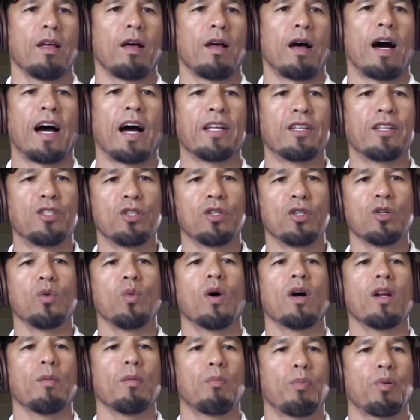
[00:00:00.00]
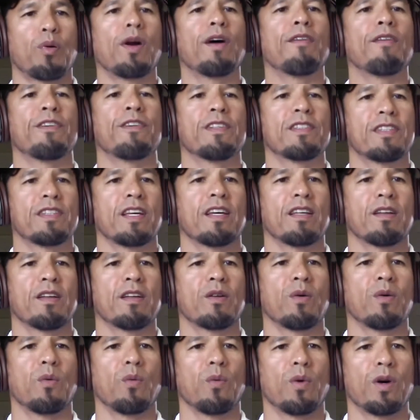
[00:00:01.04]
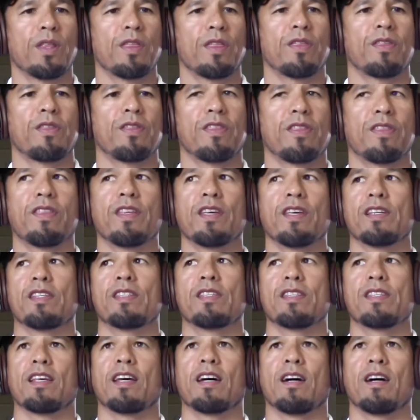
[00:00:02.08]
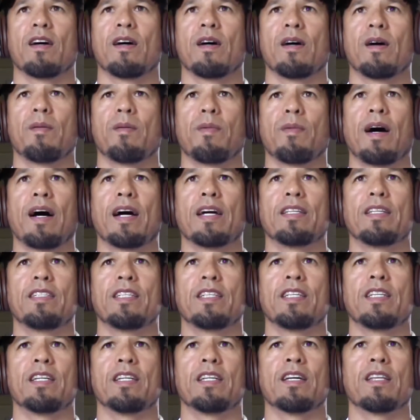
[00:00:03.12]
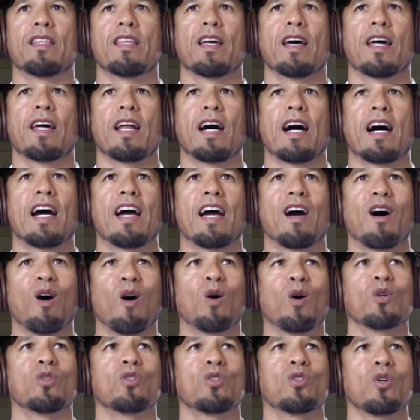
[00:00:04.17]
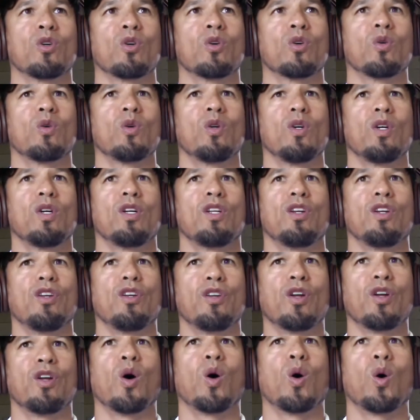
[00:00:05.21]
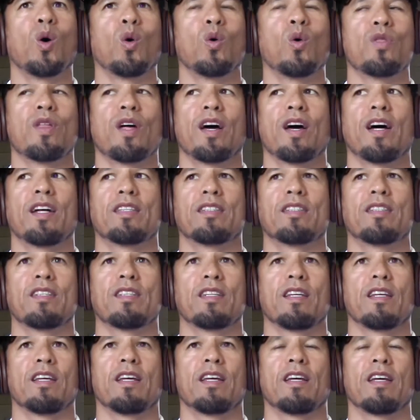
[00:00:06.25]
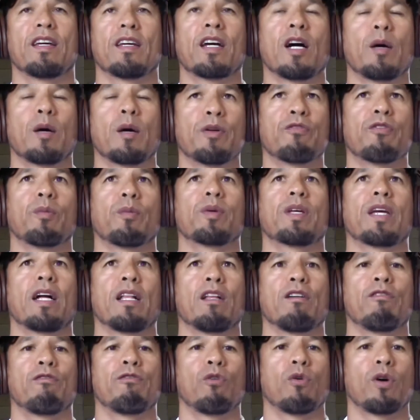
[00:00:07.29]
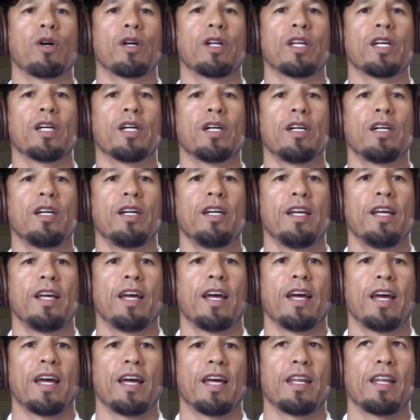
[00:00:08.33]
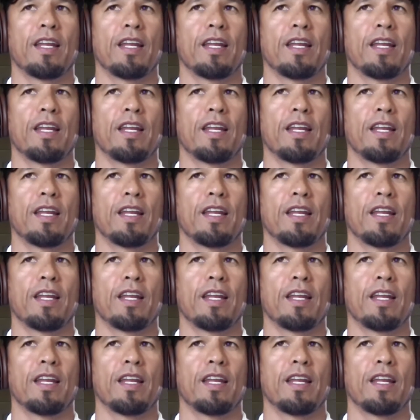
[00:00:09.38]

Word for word: I do want to preface it with this um, idea that I also know that it, coming from California and,